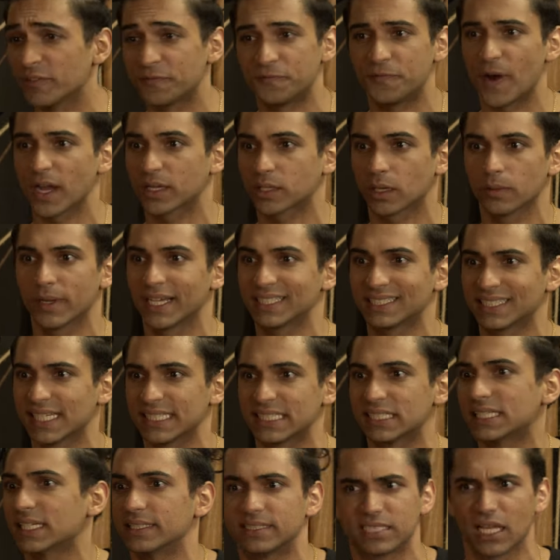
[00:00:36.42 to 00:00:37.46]
the fucker
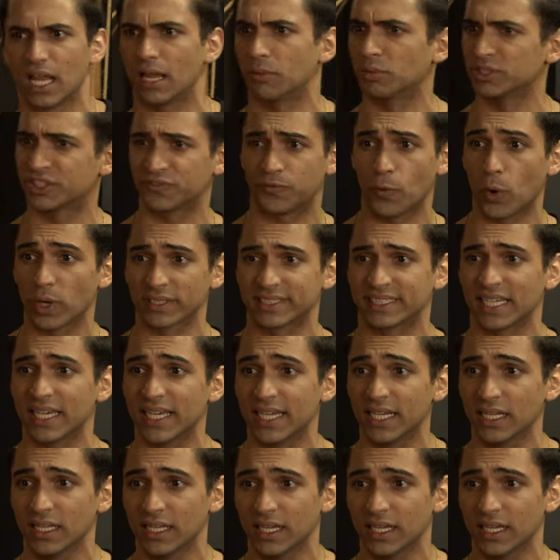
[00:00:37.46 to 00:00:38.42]
existed till I was 14.